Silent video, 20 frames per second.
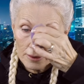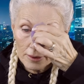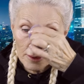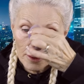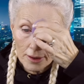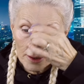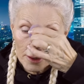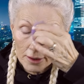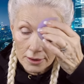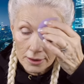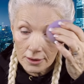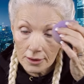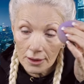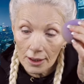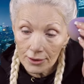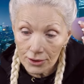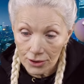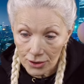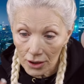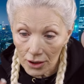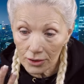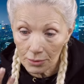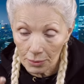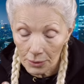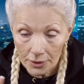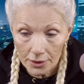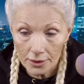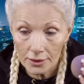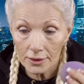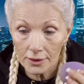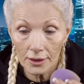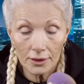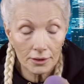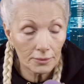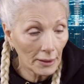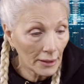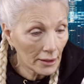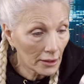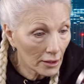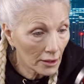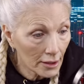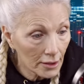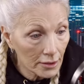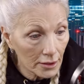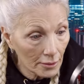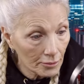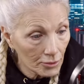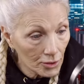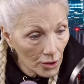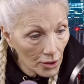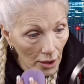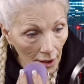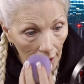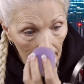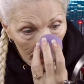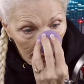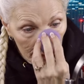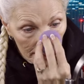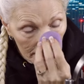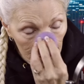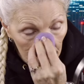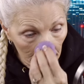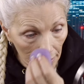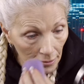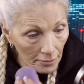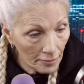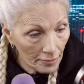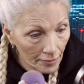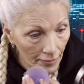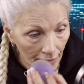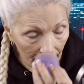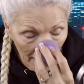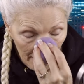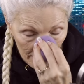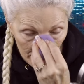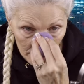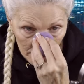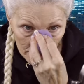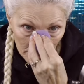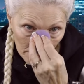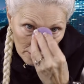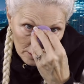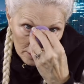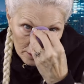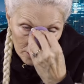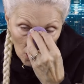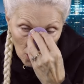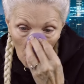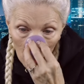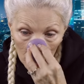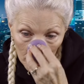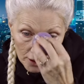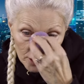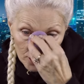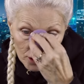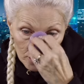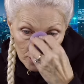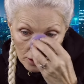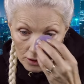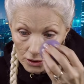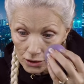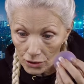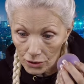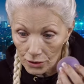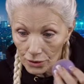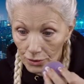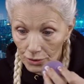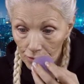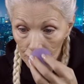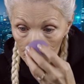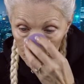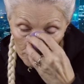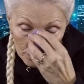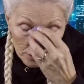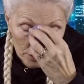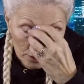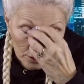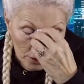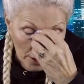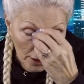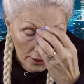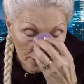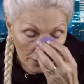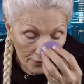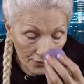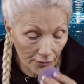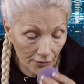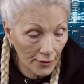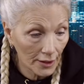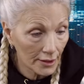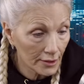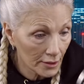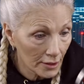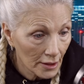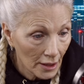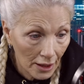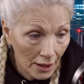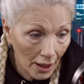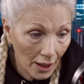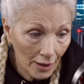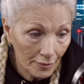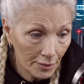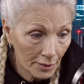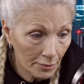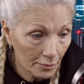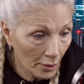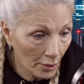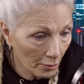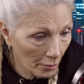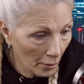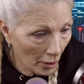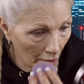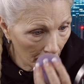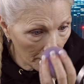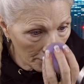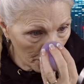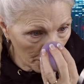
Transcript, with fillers: And I just put these nails back on because I'm trying some, that solid glue I don't know if you guys, I've been bombarded